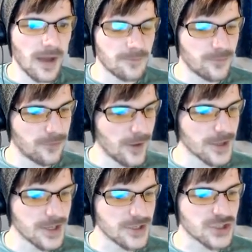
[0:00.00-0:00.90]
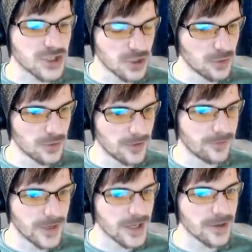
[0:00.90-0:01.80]
I'm fucking sure,
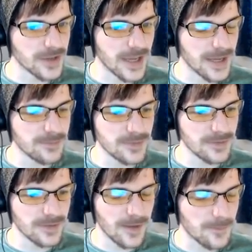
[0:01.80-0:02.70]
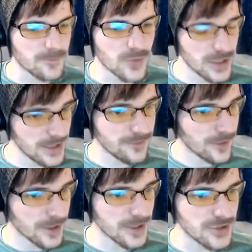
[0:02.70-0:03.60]
video game. I'm really
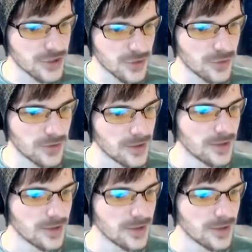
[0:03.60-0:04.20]
fucking sure.